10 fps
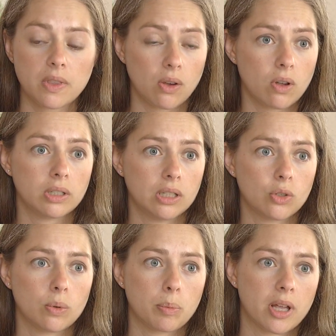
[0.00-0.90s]
They all need
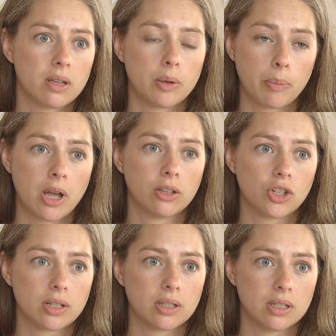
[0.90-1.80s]
to
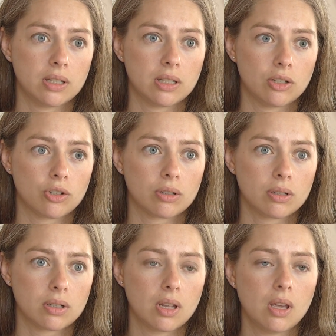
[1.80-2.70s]
apologize to the
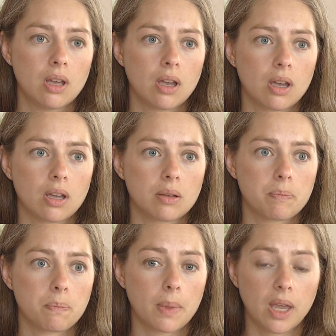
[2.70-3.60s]
teachers
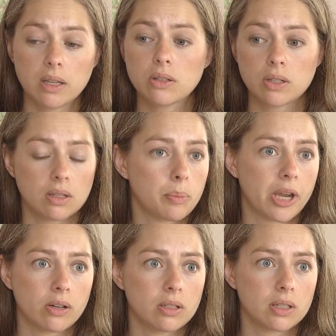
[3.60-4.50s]
um, and to the
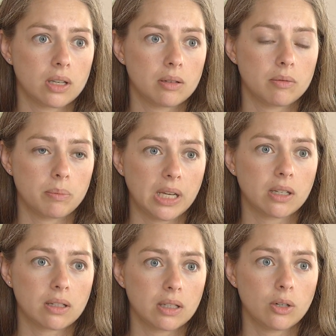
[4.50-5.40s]
parents and make it
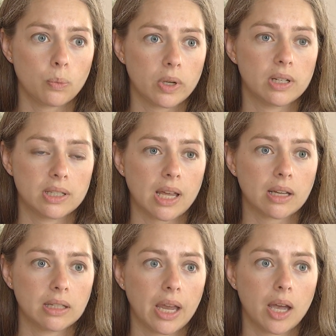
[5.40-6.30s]
clear what
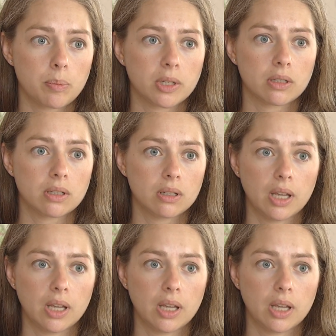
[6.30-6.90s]
exactly happened.